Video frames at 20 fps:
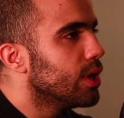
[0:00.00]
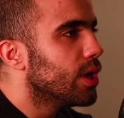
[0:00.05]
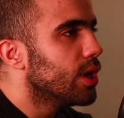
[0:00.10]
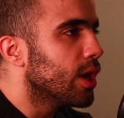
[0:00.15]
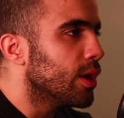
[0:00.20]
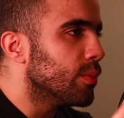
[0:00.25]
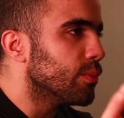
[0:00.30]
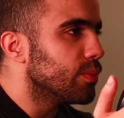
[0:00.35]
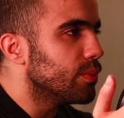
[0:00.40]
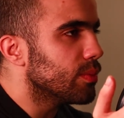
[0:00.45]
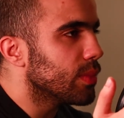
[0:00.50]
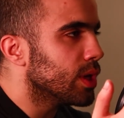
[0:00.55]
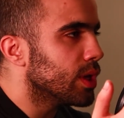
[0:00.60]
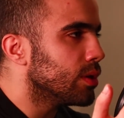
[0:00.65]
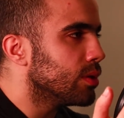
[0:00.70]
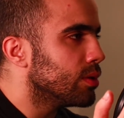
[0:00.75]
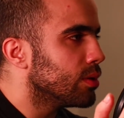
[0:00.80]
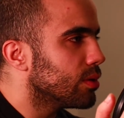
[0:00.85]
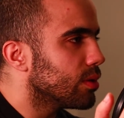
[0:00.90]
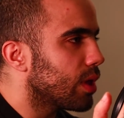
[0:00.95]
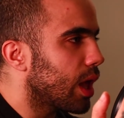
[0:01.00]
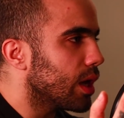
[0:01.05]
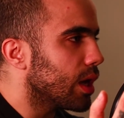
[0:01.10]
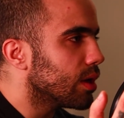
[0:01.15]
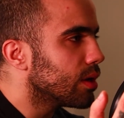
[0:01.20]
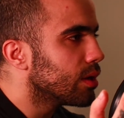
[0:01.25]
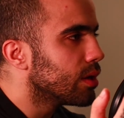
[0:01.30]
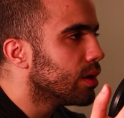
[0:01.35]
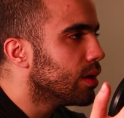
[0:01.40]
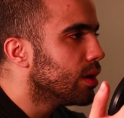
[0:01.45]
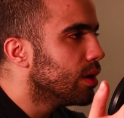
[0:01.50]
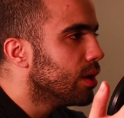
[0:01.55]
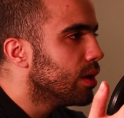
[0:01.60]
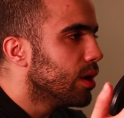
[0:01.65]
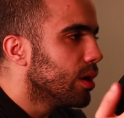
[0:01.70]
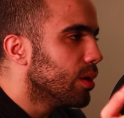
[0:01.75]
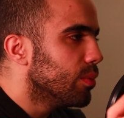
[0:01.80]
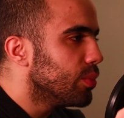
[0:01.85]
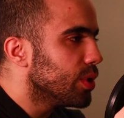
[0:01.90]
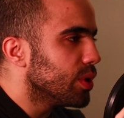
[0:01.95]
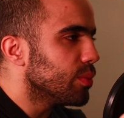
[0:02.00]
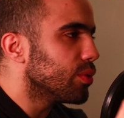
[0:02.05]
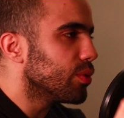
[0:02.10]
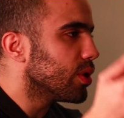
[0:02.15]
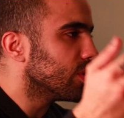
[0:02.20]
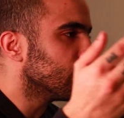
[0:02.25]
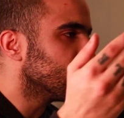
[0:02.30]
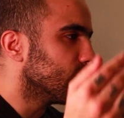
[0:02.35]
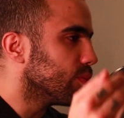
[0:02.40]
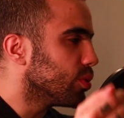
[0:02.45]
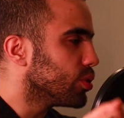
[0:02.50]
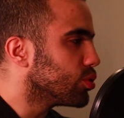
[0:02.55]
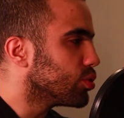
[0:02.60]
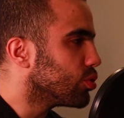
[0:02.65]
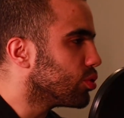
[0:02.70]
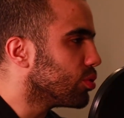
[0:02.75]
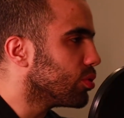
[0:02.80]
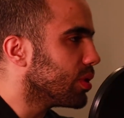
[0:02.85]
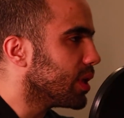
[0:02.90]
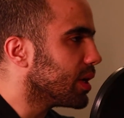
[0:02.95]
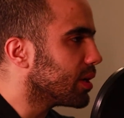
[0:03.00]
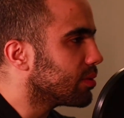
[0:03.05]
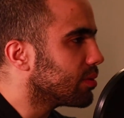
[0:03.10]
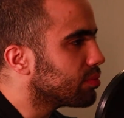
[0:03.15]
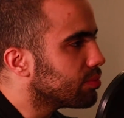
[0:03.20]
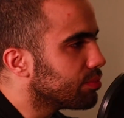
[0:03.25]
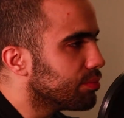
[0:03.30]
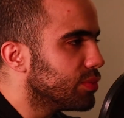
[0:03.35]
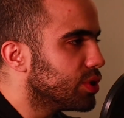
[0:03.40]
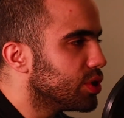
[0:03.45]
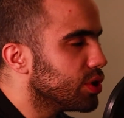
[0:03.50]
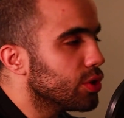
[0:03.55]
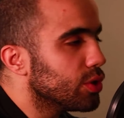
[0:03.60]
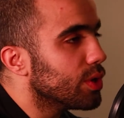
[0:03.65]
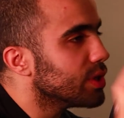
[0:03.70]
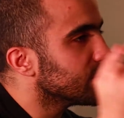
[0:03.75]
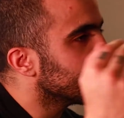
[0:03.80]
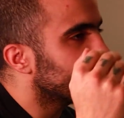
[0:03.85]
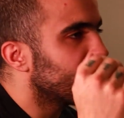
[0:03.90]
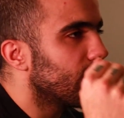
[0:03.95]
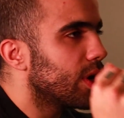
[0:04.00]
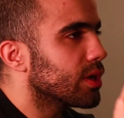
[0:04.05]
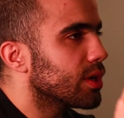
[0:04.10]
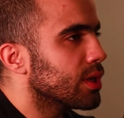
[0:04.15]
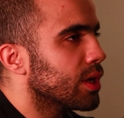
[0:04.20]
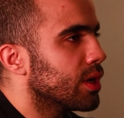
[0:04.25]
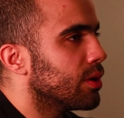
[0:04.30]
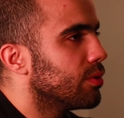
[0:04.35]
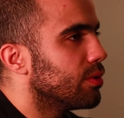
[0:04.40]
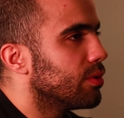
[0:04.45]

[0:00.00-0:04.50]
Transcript: and like people are supposed to like see you as a frog now.